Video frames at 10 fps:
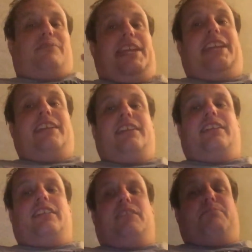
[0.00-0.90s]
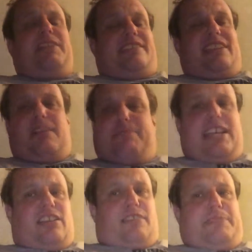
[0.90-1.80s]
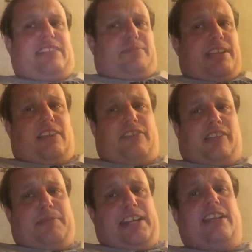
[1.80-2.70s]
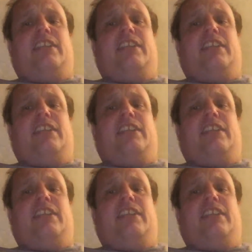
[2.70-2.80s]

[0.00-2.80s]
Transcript: for me. But it's not paying off. It doesn't pay off for everybody.